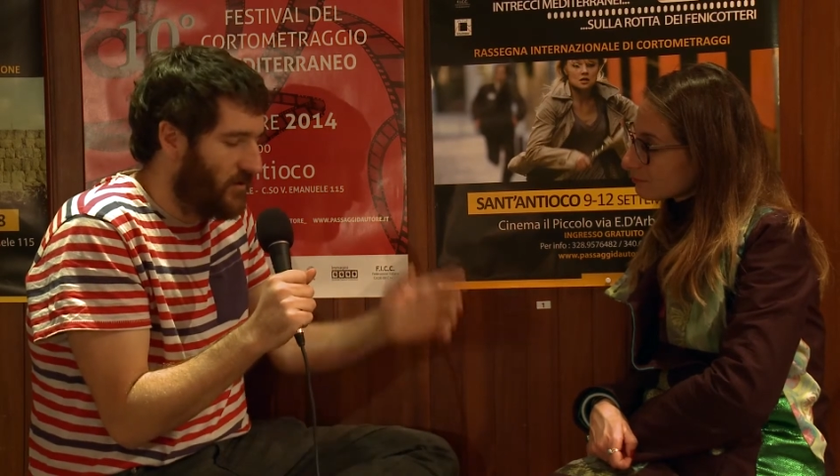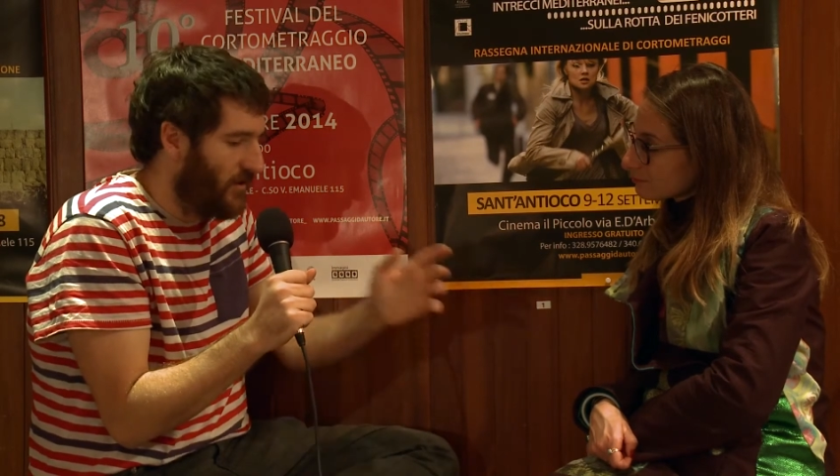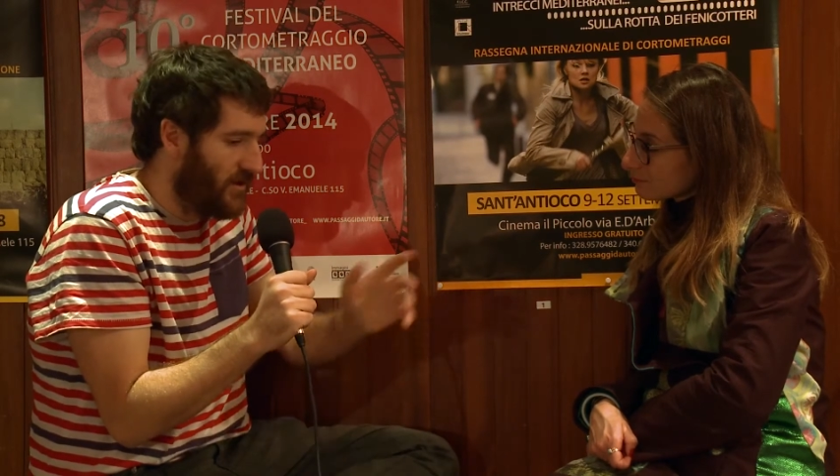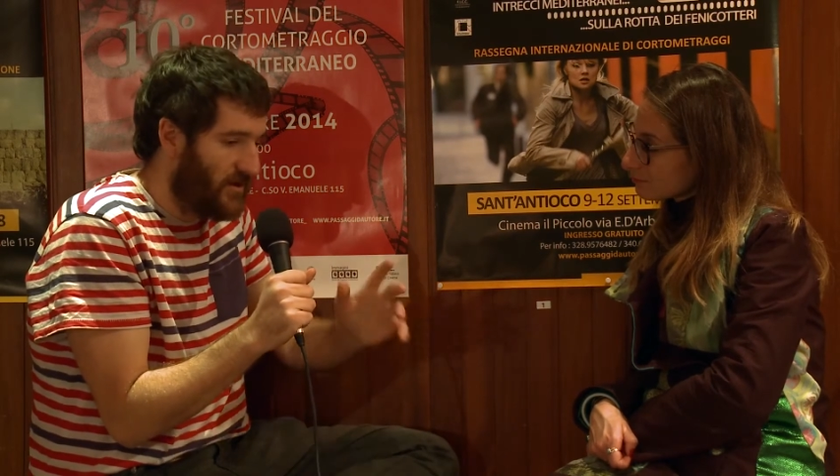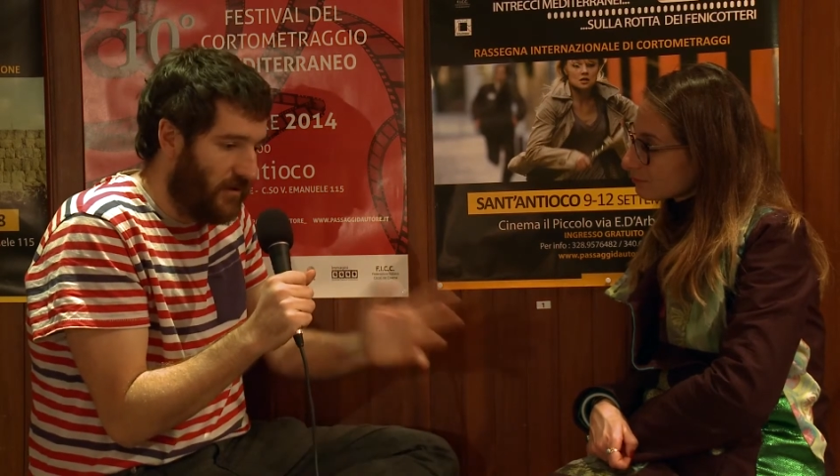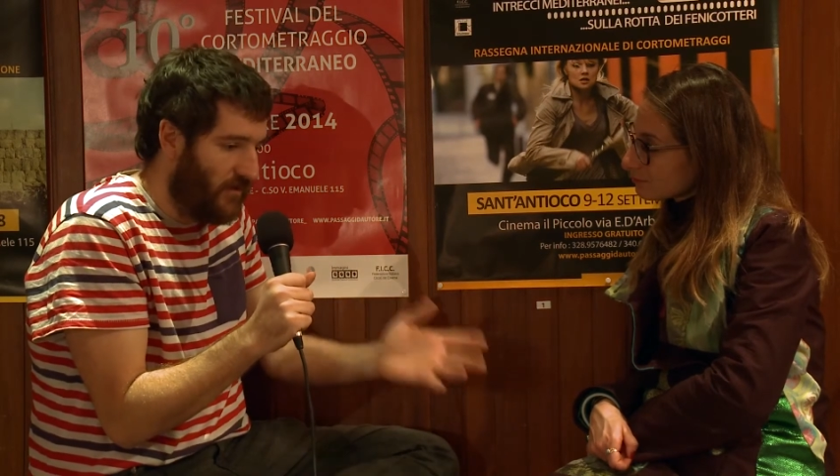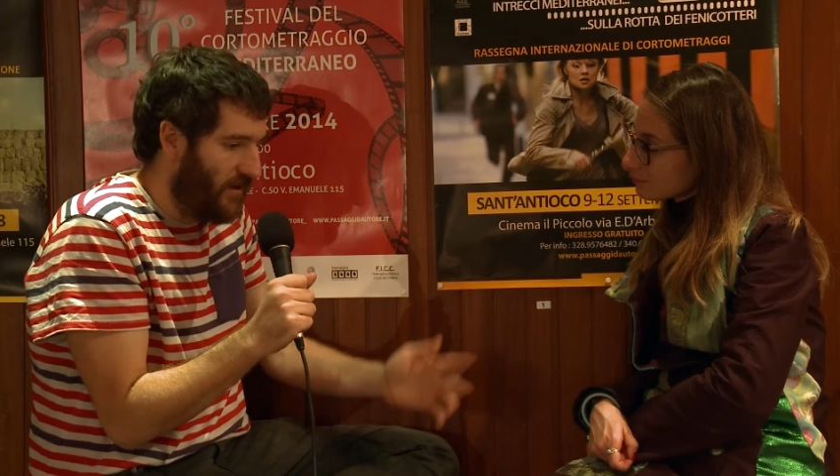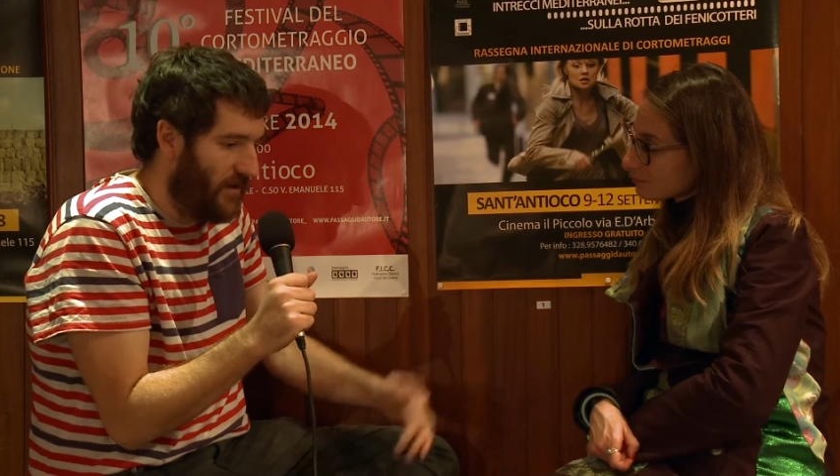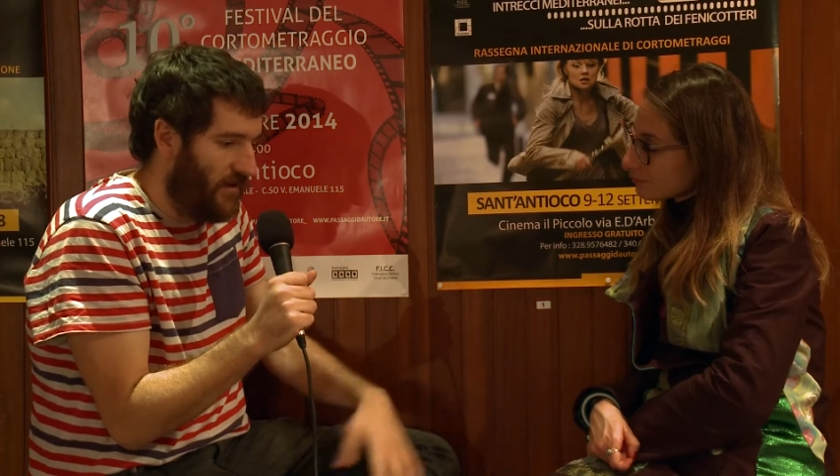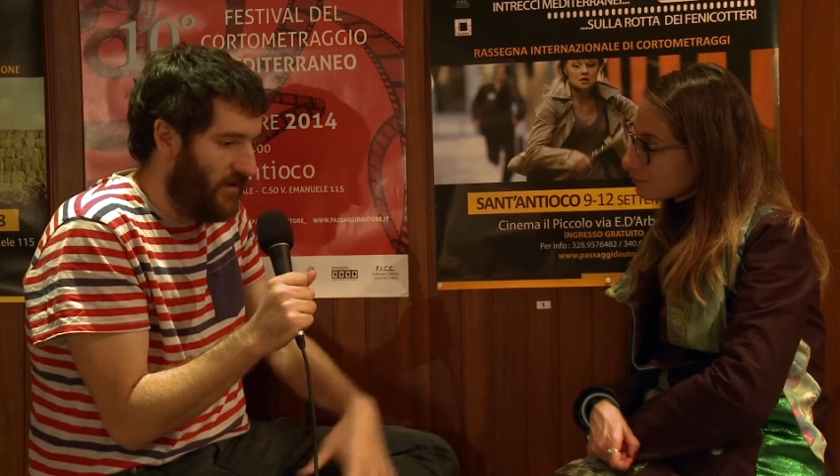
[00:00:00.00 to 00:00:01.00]
going to solve
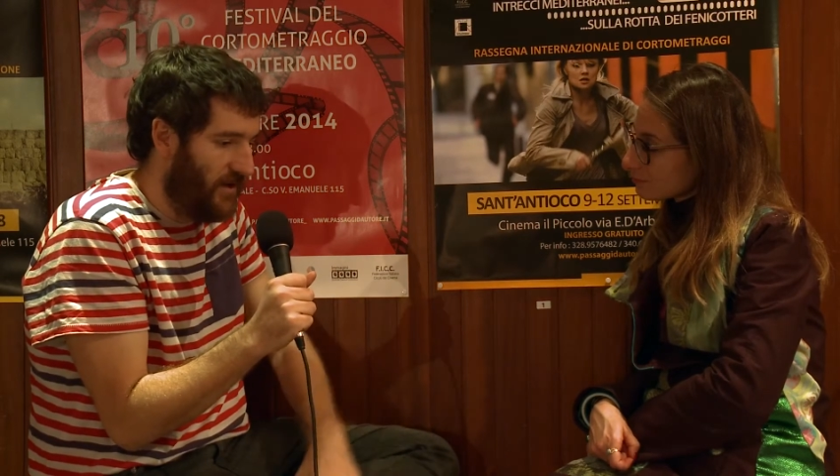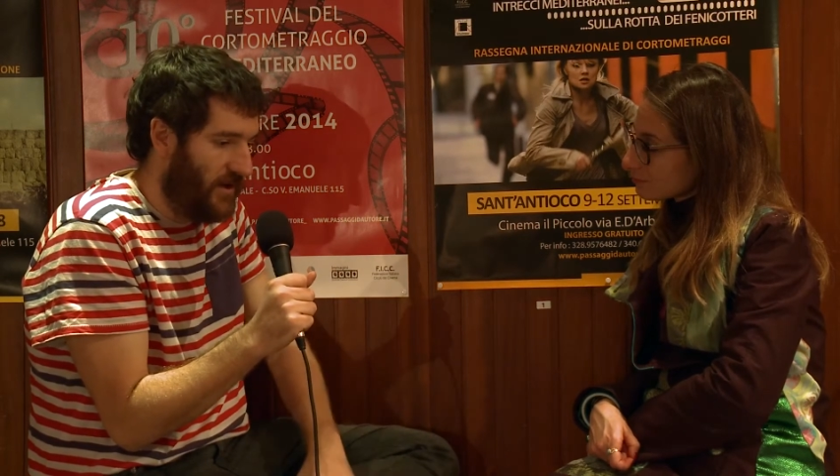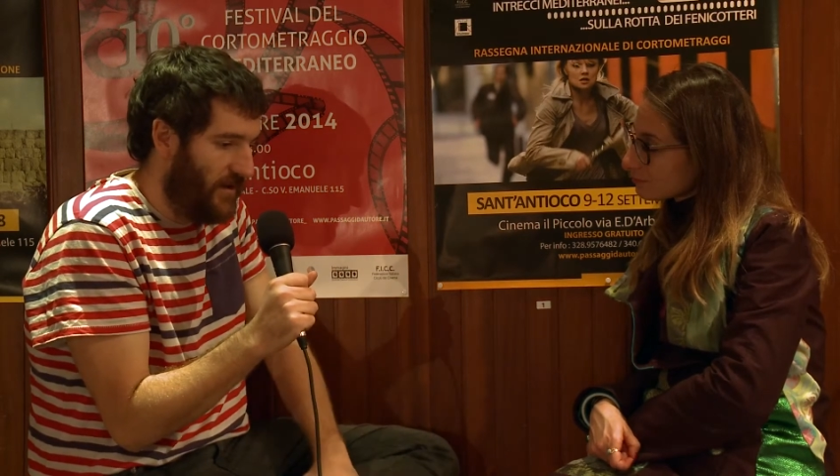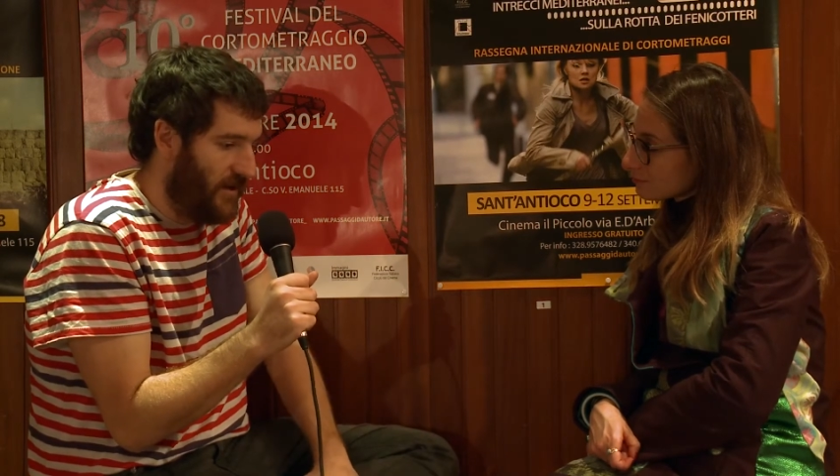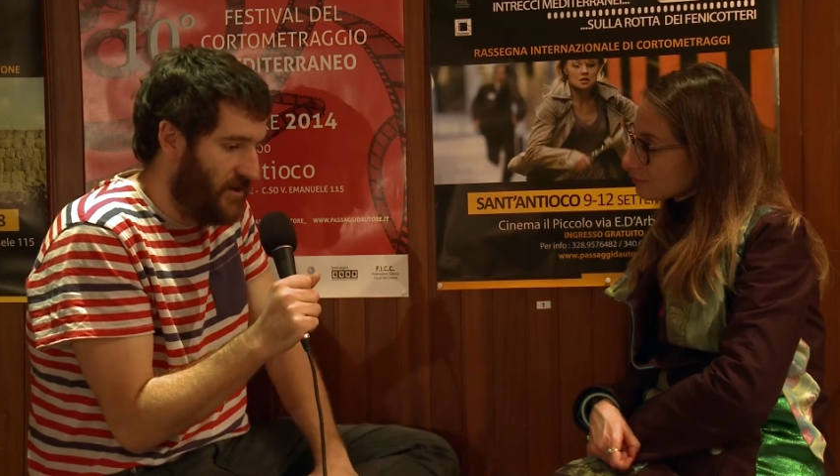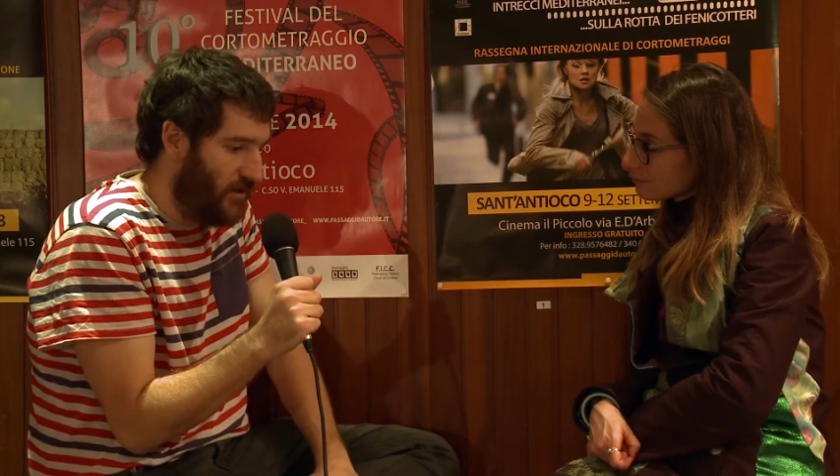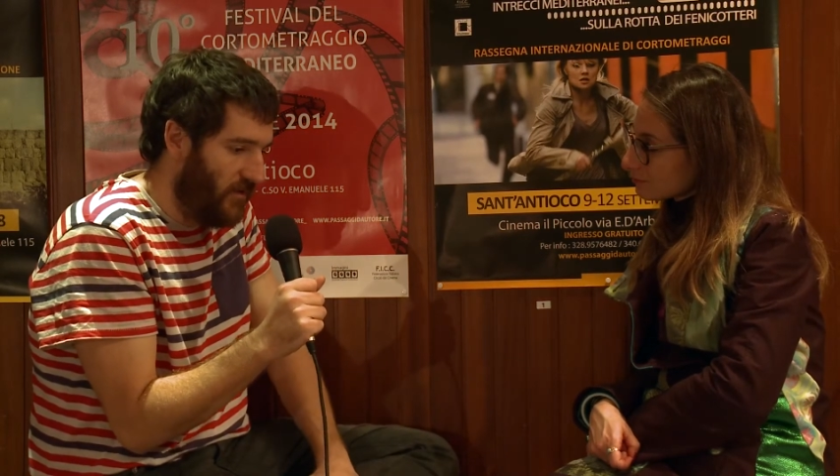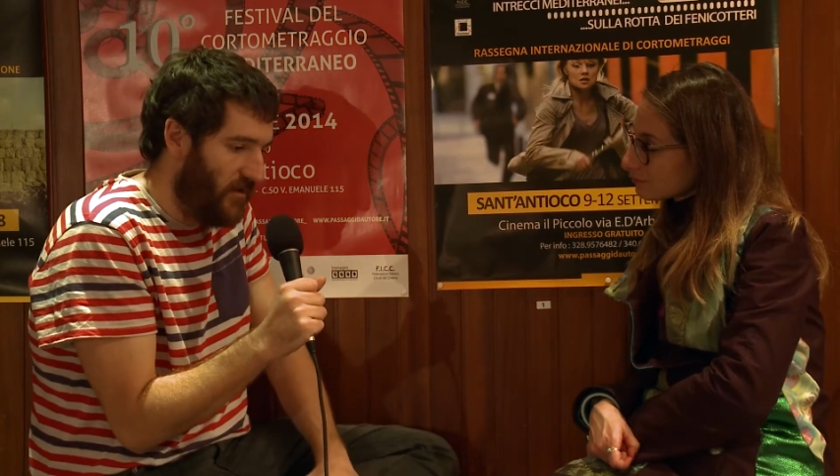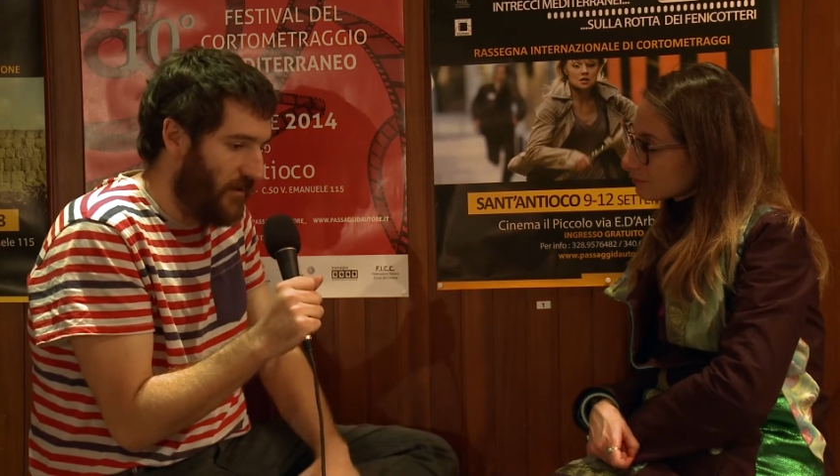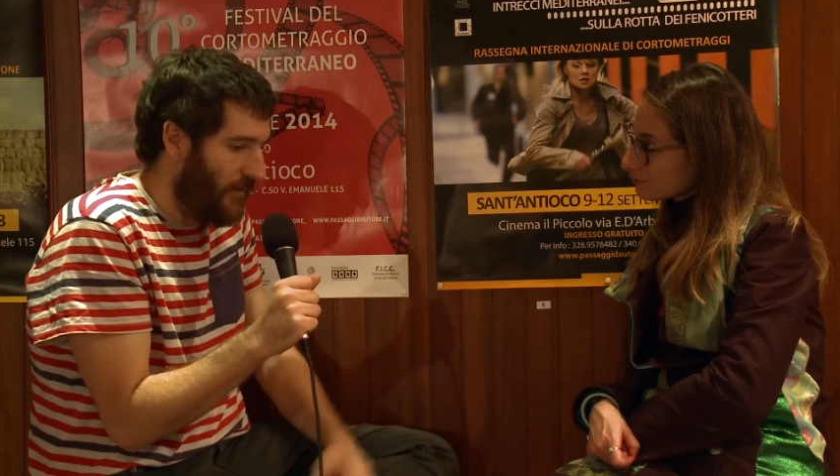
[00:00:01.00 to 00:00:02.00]
the short film.